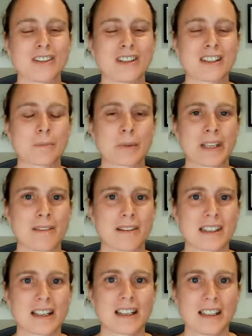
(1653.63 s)
You need to play
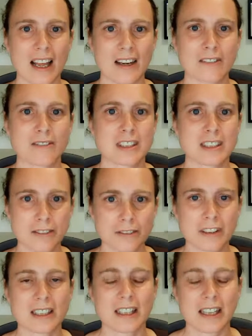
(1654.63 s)
with a lot of
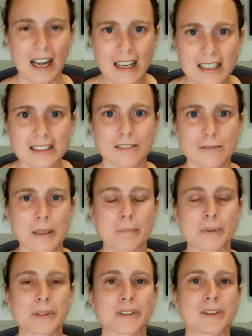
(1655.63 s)
different kinds of
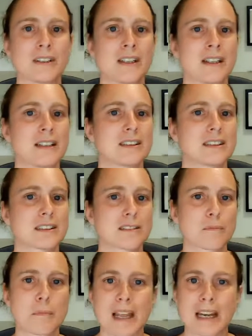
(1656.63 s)
people,
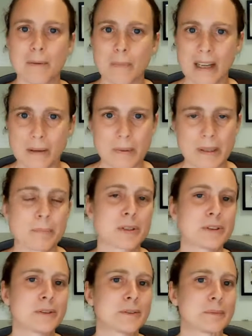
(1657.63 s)
just many
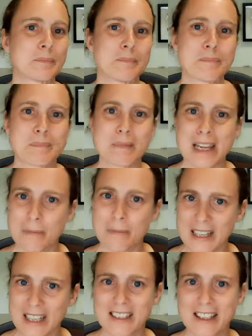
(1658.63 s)
people,
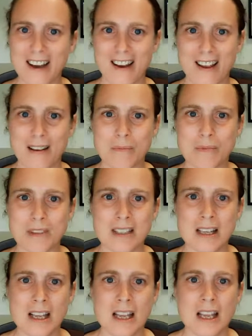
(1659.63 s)
many times.